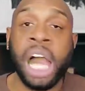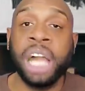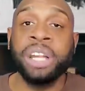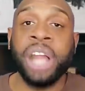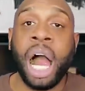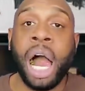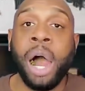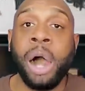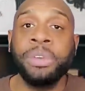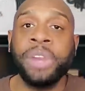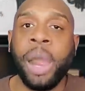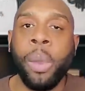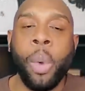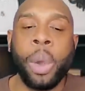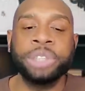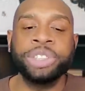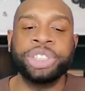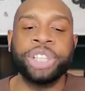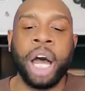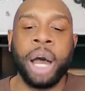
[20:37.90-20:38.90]
And all
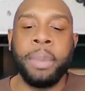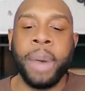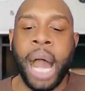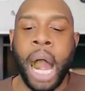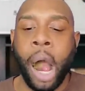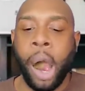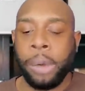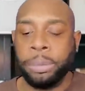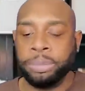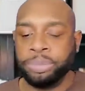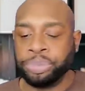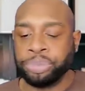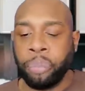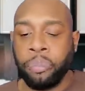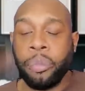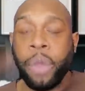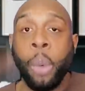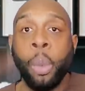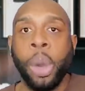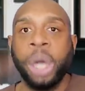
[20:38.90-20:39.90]
they wanted to talk about
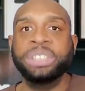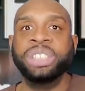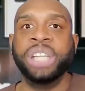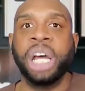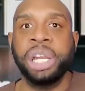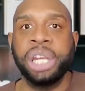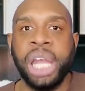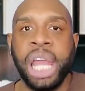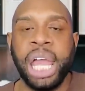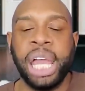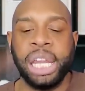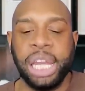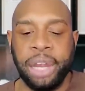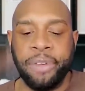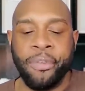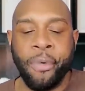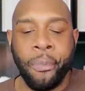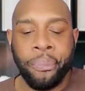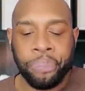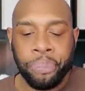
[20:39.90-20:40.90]
was the
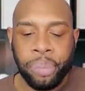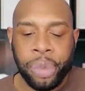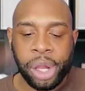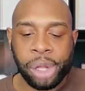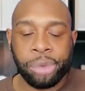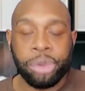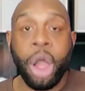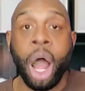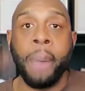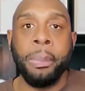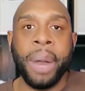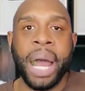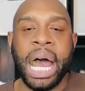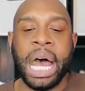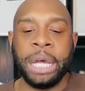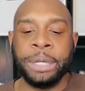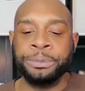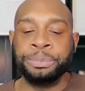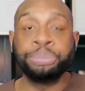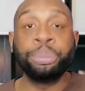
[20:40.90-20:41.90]
negative
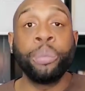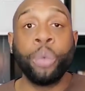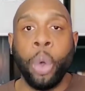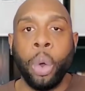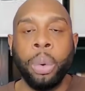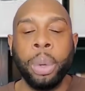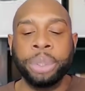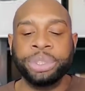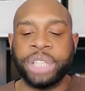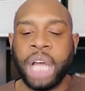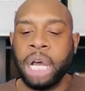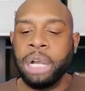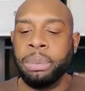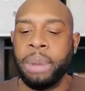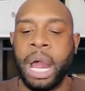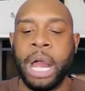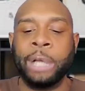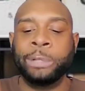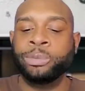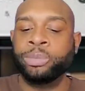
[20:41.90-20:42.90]
about what we were
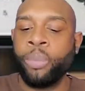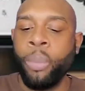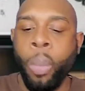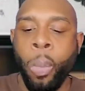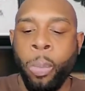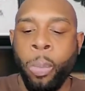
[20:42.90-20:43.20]
talking about.